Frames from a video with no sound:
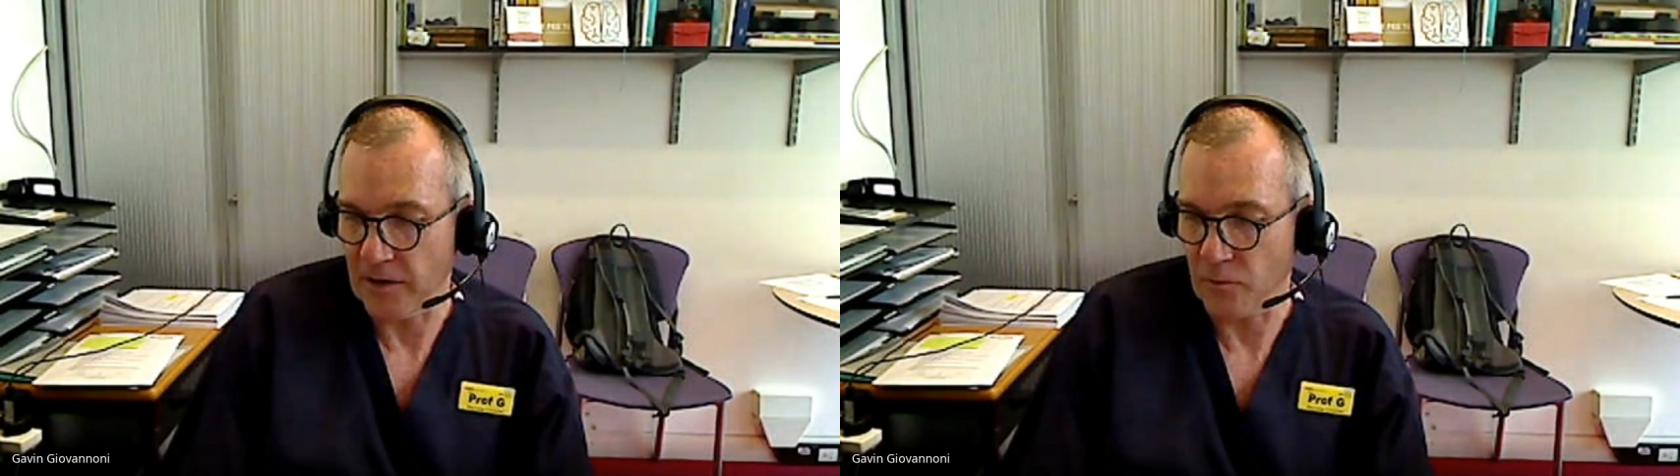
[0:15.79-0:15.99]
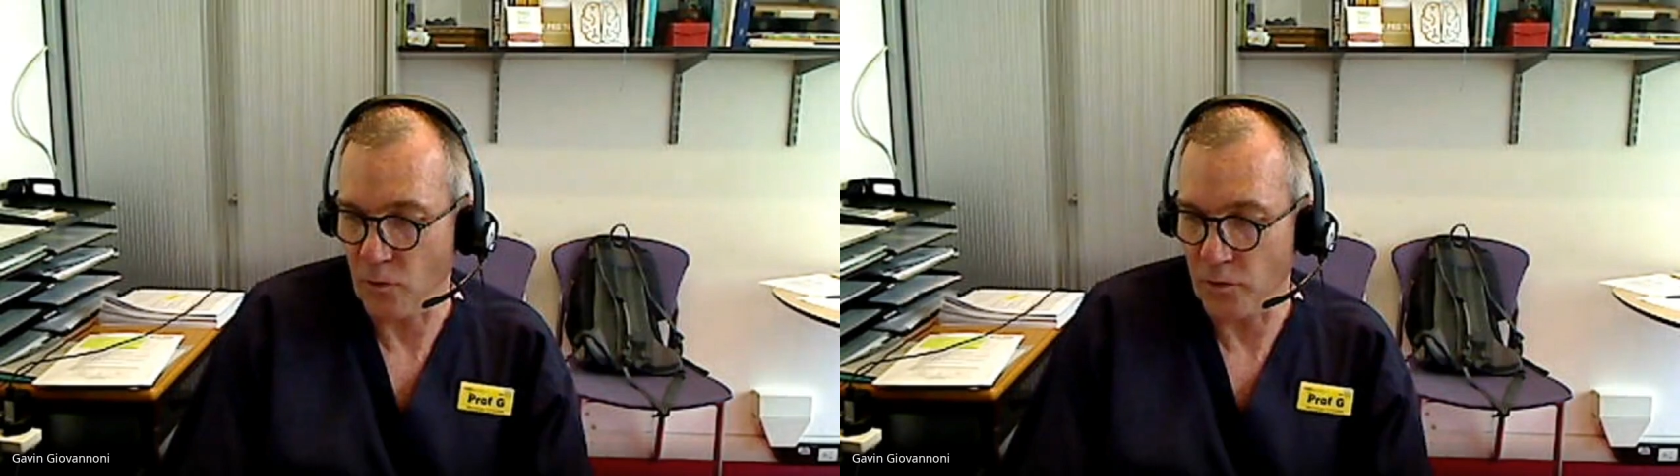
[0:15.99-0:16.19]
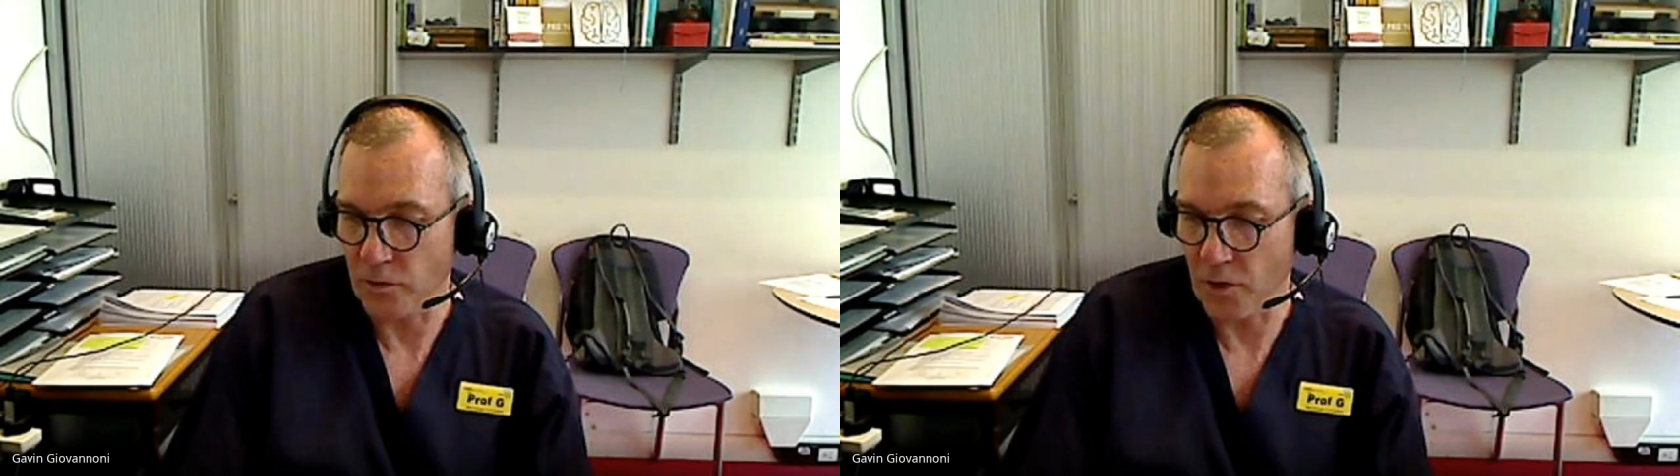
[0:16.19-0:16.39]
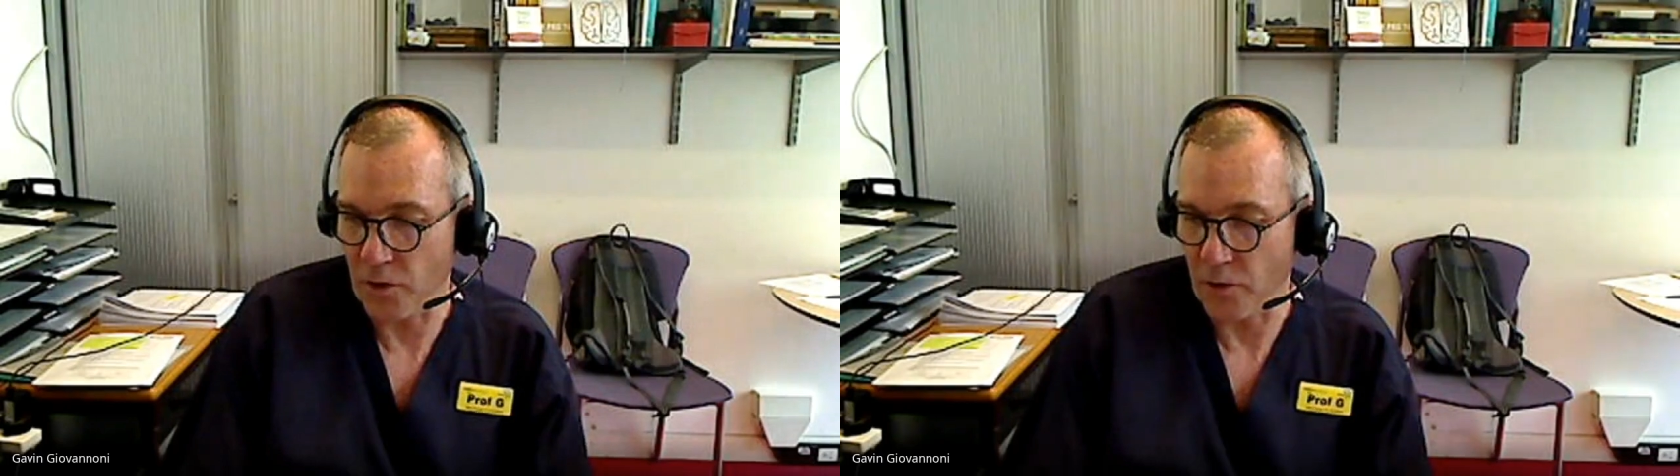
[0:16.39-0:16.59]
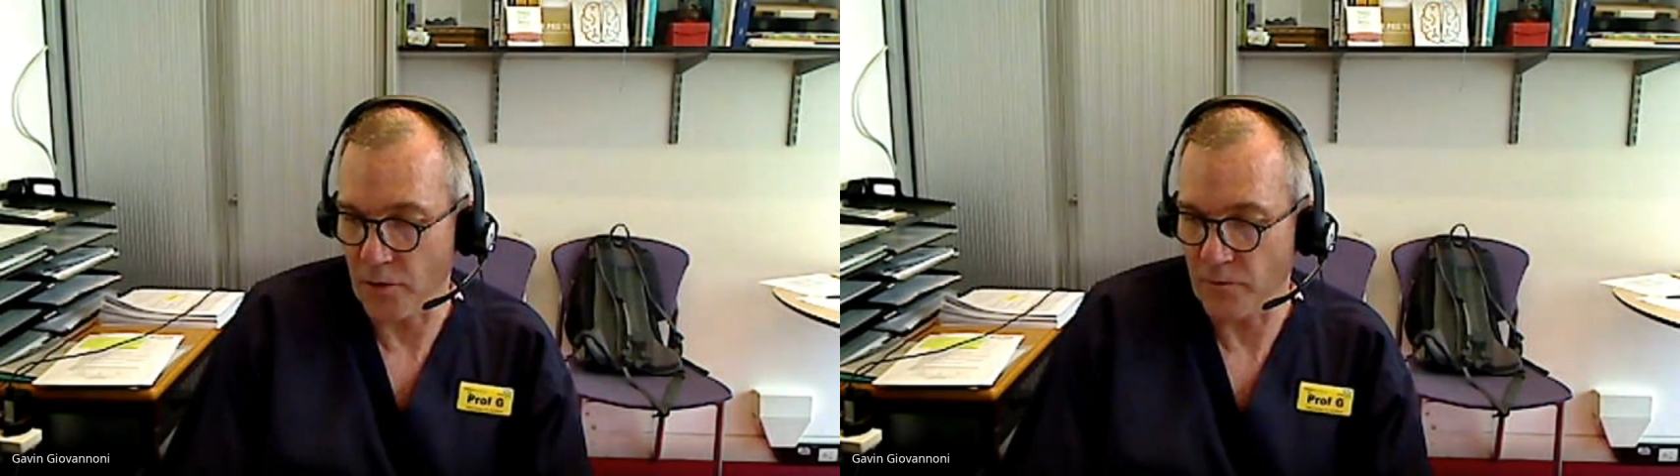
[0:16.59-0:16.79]
raw
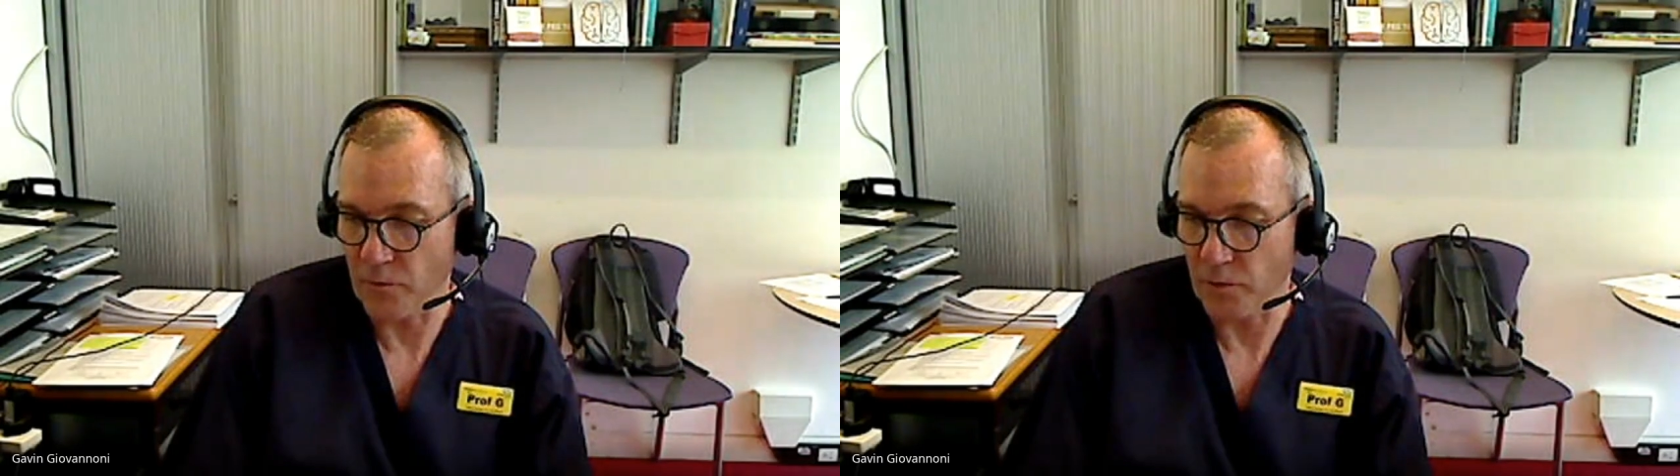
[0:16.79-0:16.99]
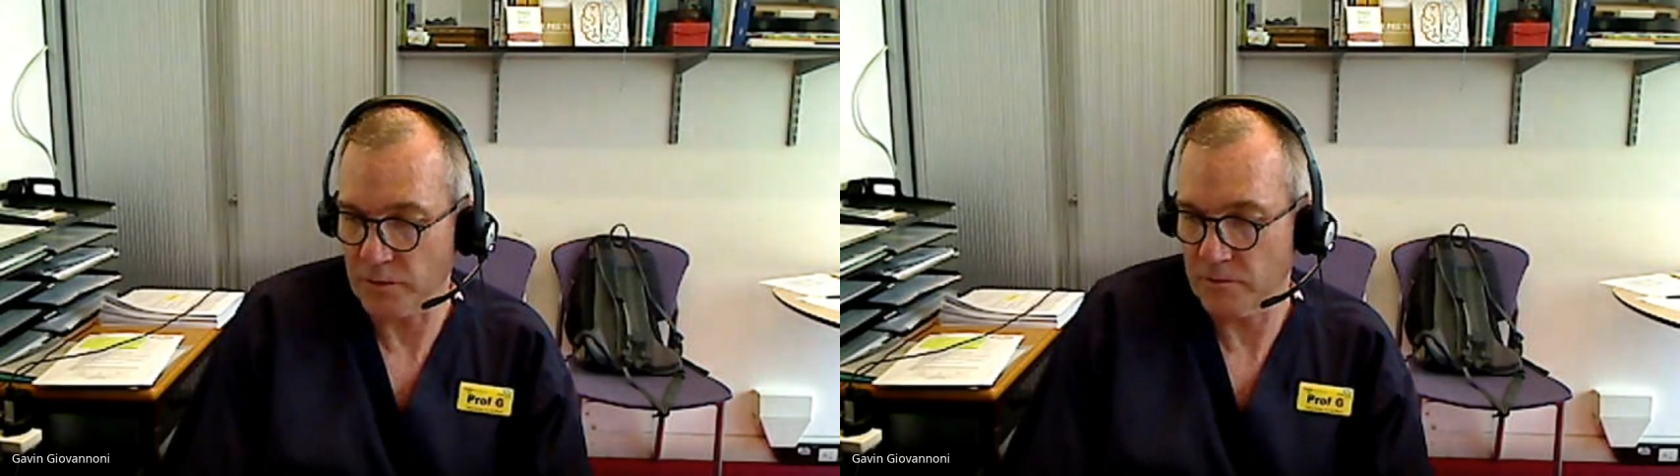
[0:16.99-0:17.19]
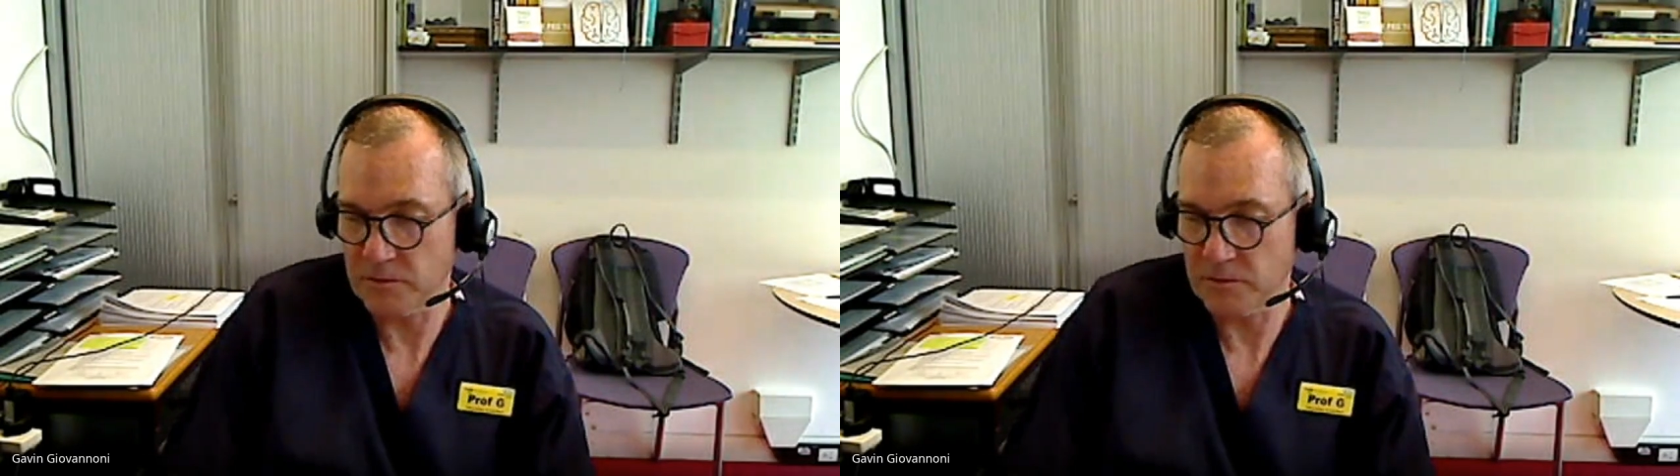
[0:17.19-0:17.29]
nerve or